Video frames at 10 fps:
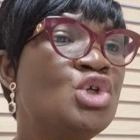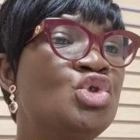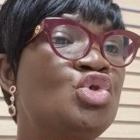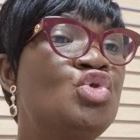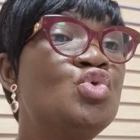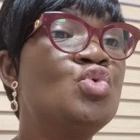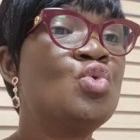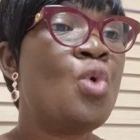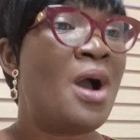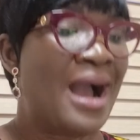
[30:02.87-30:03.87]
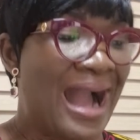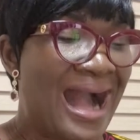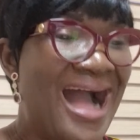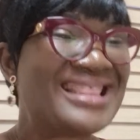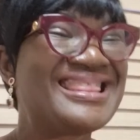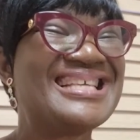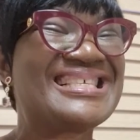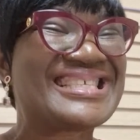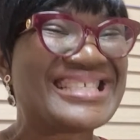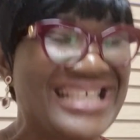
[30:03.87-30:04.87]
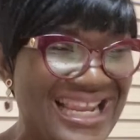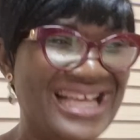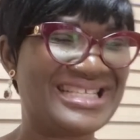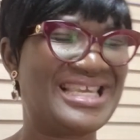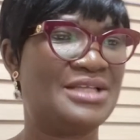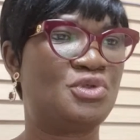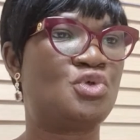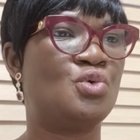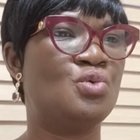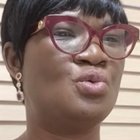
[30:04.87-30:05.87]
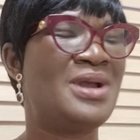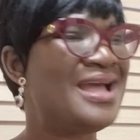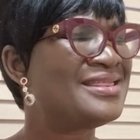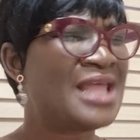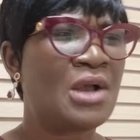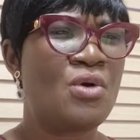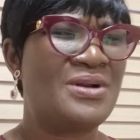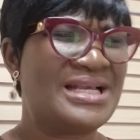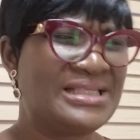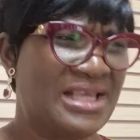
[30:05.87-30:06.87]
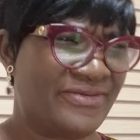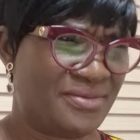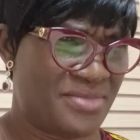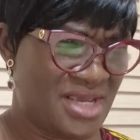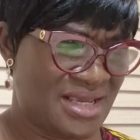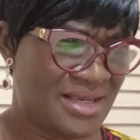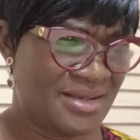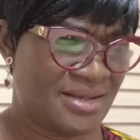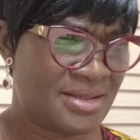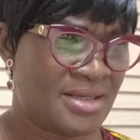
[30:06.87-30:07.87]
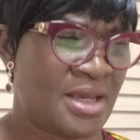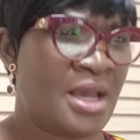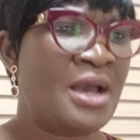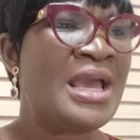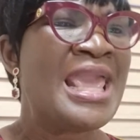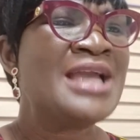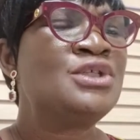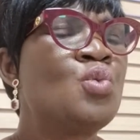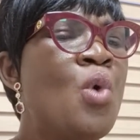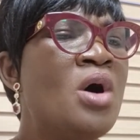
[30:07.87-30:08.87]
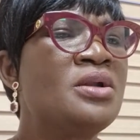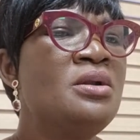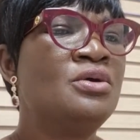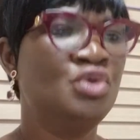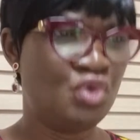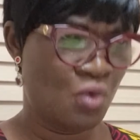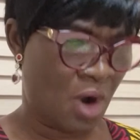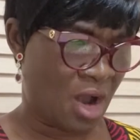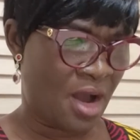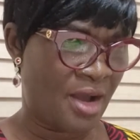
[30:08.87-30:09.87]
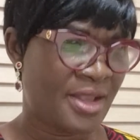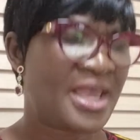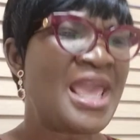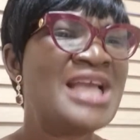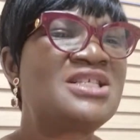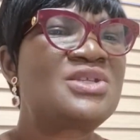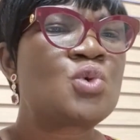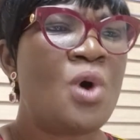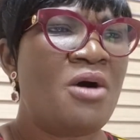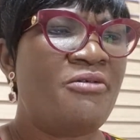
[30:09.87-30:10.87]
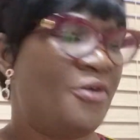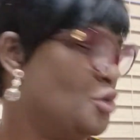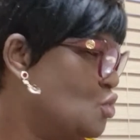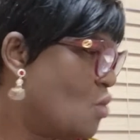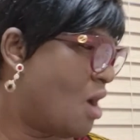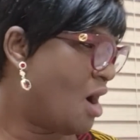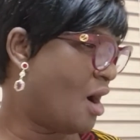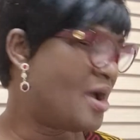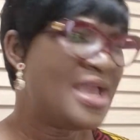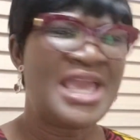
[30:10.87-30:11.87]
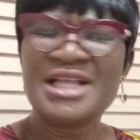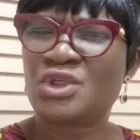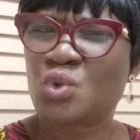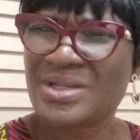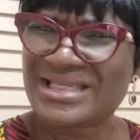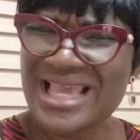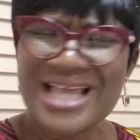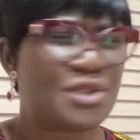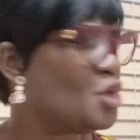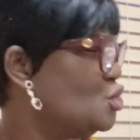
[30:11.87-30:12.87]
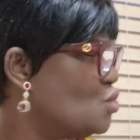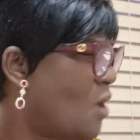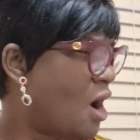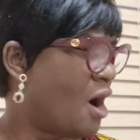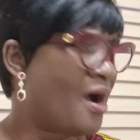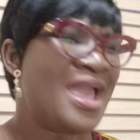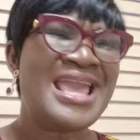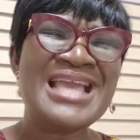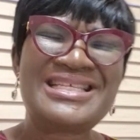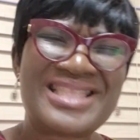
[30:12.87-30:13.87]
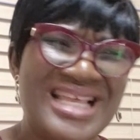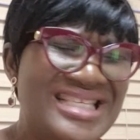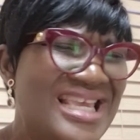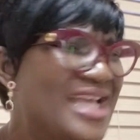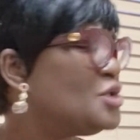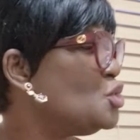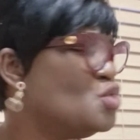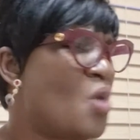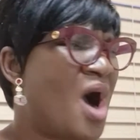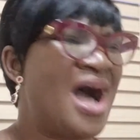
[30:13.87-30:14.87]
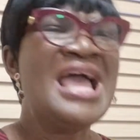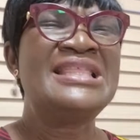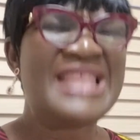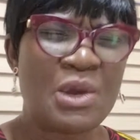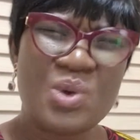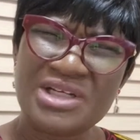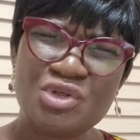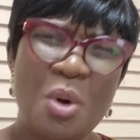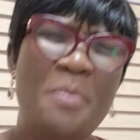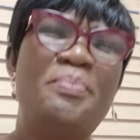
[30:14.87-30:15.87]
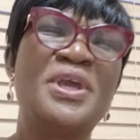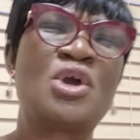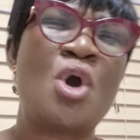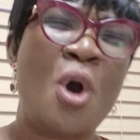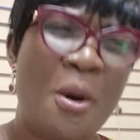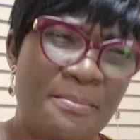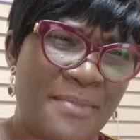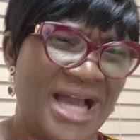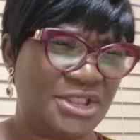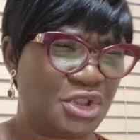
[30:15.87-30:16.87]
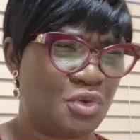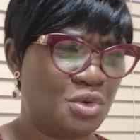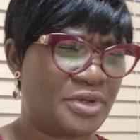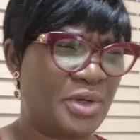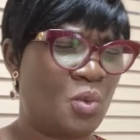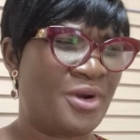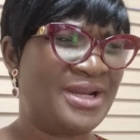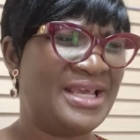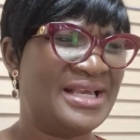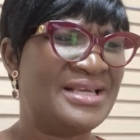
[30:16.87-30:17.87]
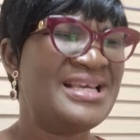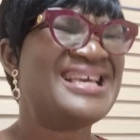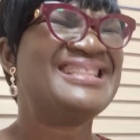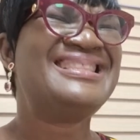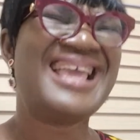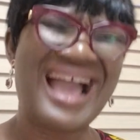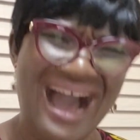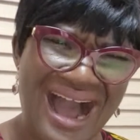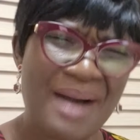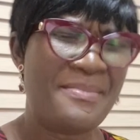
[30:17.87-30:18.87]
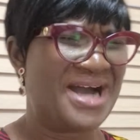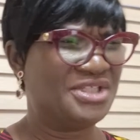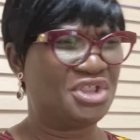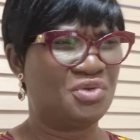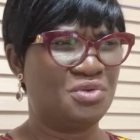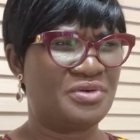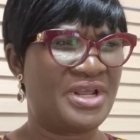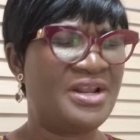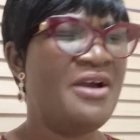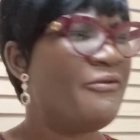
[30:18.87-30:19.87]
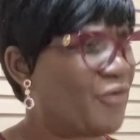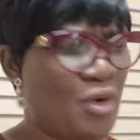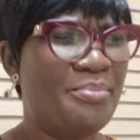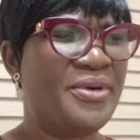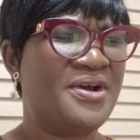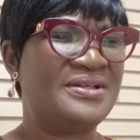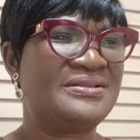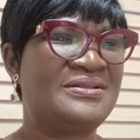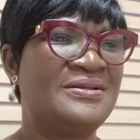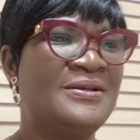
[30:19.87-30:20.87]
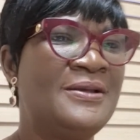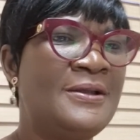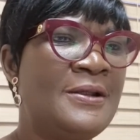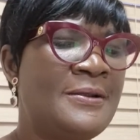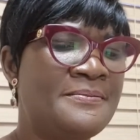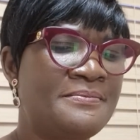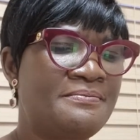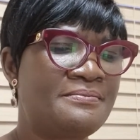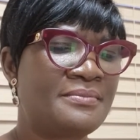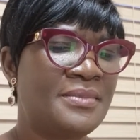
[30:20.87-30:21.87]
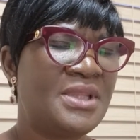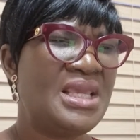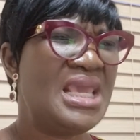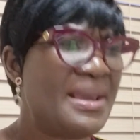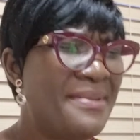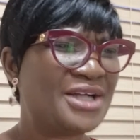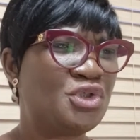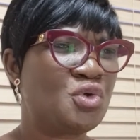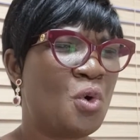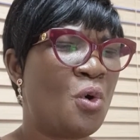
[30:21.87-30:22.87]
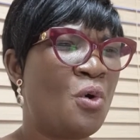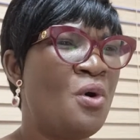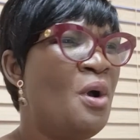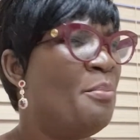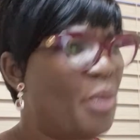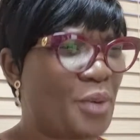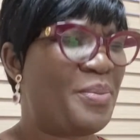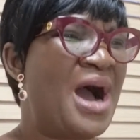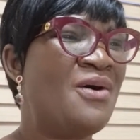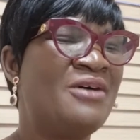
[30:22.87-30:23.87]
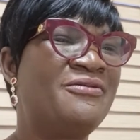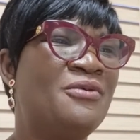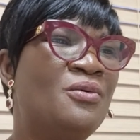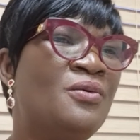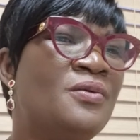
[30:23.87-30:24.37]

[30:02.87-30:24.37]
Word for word: You are the selected two that God has given me. Age one, you are. Age 12, you are. Age 28, you are. Age 38, you are. They will not become my children one day. They are my children from birth. Immature, but powerful.